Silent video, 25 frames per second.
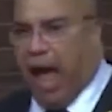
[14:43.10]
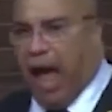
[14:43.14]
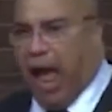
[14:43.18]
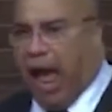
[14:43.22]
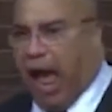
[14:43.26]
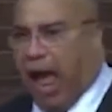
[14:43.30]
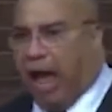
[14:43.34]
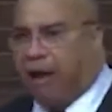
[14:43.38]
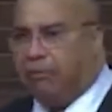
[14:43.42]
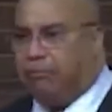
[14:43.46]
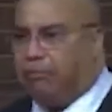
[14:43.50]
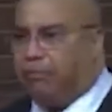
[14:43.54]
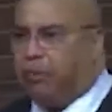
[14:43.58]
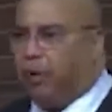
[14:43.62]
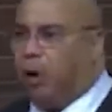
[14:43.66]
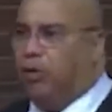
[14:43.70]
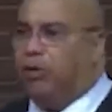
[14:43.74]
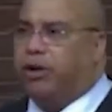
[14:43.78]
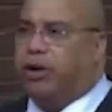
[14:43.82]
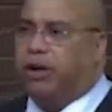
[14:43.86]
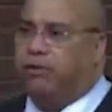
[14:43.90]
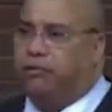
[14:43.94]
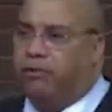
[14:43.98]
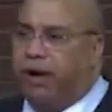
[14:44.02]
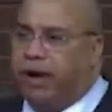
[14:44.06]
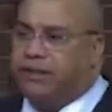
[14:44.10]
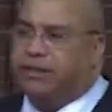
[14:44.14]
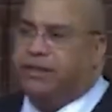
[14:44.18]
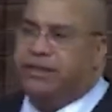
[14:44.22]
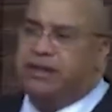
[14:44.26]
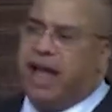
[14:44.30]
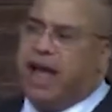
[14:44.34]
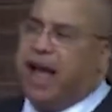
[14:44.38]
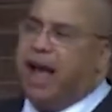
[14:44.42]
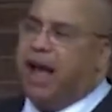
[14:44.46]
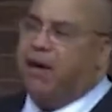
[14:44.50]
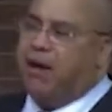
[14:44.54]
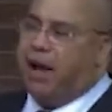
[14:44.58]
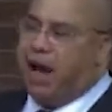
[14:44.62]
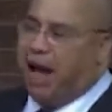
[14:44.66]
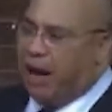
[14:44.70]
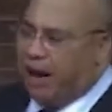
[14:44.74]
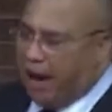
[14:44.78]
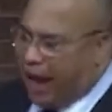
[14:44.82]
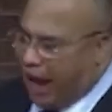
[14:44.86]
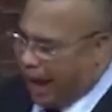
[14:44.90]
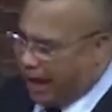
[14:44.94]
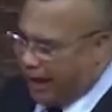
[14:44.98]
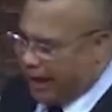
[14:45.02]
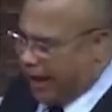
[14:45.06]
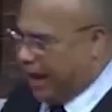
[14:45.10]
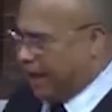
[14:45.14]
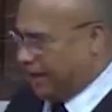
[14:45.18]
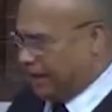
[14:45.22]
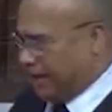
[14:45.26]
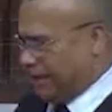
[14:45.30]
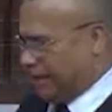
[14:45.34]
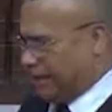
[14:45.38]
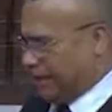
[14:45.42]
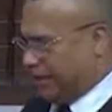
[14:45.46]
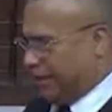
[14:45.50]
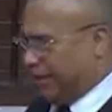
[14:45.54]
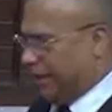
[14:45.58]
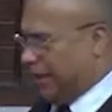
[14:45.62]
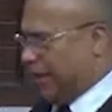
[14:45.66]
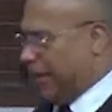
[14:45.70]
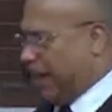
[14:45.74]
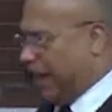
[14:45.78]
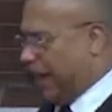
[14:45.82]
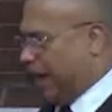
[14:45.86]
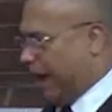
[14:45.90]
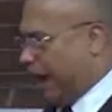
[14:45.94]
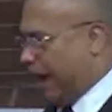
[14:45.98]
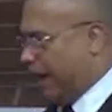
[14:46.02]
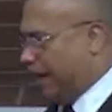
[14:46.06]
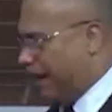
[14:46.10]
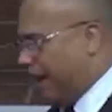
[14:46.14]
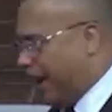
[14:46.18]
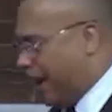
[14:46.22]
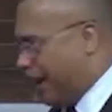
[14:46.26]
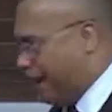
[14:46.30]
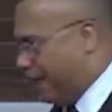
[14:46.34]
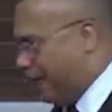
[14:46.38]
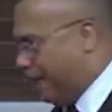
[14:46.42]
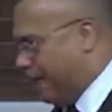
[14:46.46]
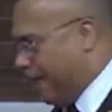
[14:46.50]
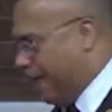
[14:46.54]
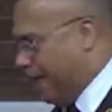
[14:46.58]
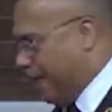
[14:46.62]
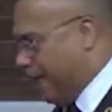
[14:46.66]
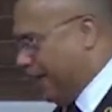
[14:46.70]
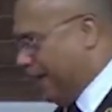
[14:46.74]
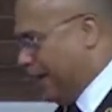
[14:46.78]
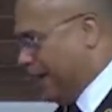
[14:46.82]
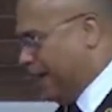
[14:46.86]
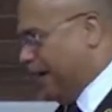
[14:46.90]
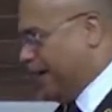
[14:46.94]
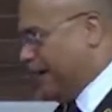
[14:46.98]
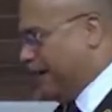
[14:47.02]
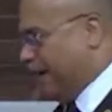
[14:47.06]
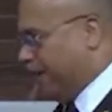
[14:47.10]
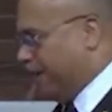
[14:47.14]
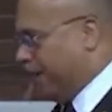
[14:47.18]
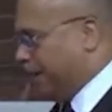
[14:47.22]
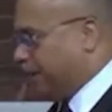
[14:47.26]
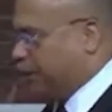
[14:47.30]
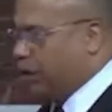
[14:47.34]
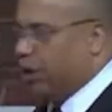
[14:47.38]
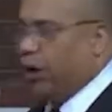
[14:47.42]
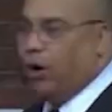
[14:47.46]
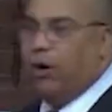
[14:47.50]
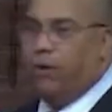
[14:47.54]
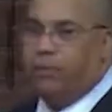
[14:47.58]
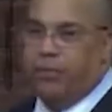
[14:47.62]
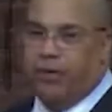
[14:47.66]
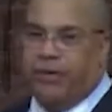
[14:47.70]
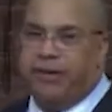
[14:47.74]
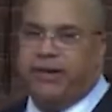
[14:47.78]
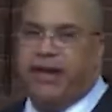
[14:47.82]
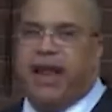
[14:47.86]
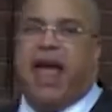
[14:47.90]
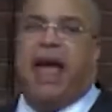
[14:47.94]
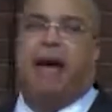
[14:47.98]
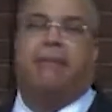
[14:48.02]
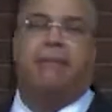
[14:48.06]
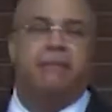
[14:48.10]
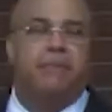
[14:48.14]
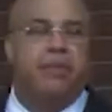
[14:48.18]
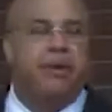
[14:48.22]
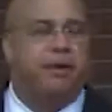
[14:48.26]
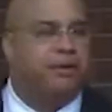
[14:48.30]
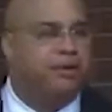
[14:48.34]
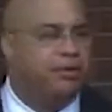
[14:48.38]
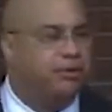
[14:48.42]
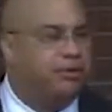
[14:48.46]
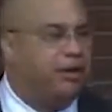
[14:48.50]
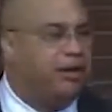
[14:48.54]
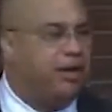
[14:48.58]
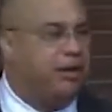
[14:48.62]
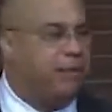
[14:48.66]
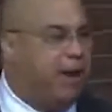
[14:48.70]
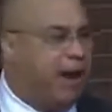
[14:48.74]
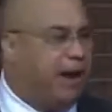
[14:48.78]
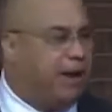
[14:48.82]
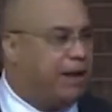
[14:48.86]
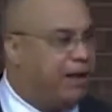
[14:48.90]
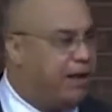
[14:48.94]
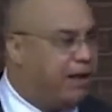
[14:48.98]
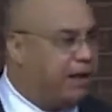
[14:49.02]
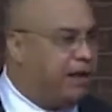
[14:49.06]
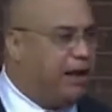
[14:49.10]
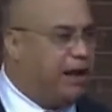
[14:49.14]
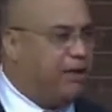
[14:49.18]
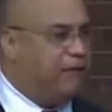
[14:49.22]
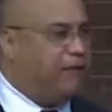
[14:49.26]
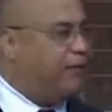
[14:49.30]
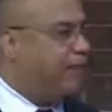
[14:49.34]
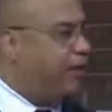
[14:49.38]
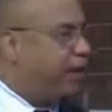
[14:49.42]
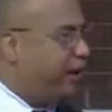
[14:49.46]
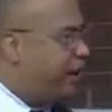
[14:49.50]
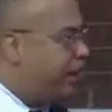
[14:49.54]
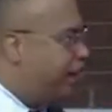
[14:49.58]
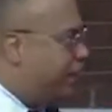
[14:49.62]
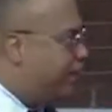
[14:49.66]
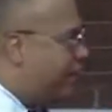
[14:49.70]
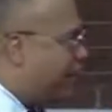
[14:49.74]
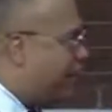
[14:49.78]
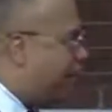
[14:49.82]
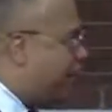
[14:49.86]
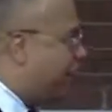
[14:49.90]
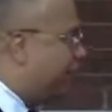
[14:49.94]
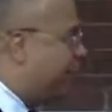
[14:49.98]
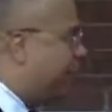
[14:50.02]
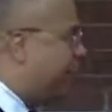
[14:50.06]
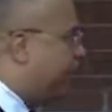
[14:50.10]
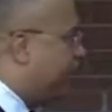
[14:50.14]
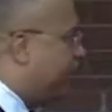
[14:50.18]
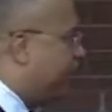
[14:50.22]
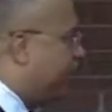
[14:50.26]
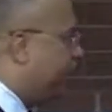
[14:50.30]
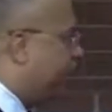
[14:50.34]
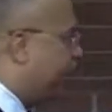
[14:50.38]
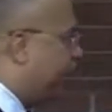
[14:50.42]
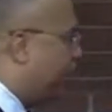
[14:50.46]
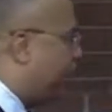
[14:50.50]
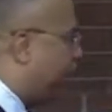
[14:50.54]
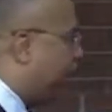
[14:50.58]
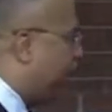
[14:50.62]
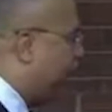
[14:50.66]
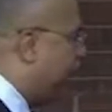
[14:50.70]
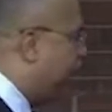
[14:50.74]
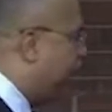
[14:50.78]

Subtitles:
and broken rest. Now I like this thing they got now. It's called the nap ministry. Anybody ever been involved in